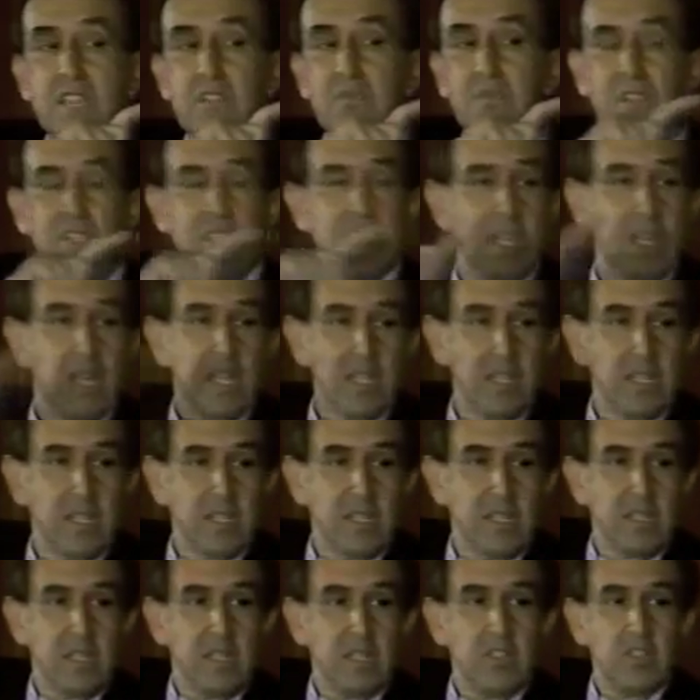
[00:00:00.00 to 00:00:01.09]
same facade,
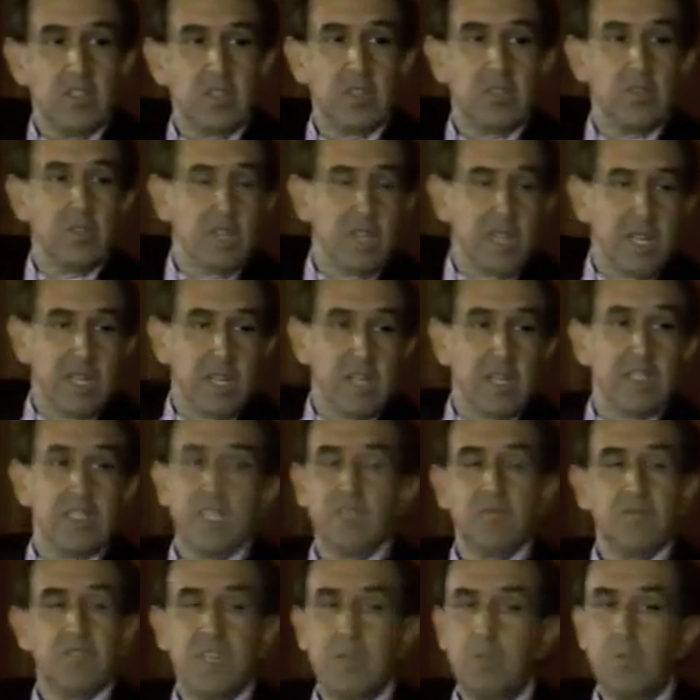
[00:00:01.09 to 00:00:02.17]
you know, and it's
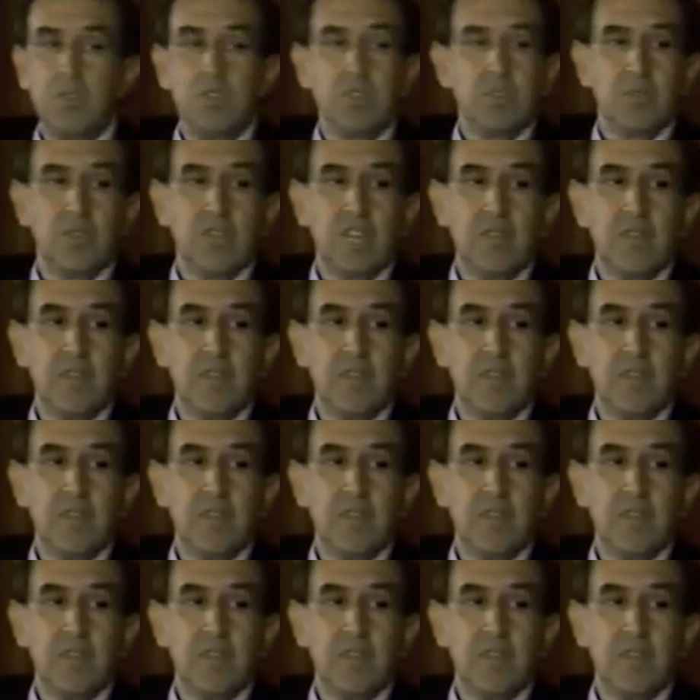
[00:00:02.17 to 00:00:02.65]
just very beautiful.